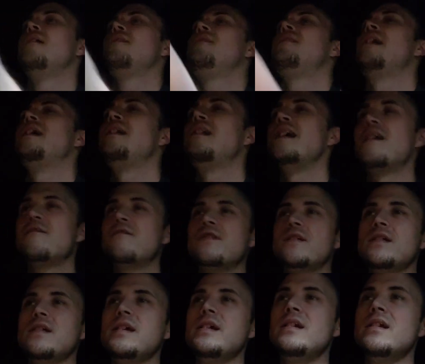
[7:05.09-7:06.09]
they
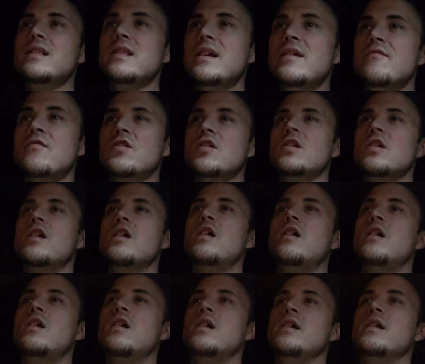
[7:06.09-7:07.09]
definitely delivered
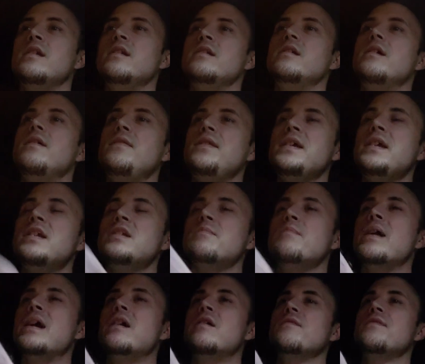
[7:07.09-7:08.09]
on these
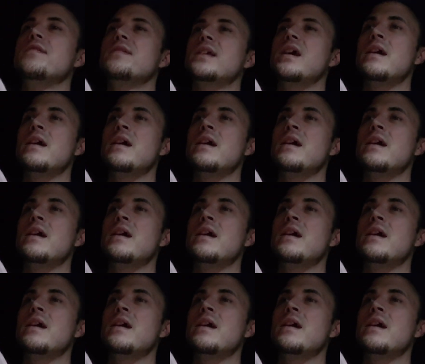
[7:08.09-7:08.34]
mounts.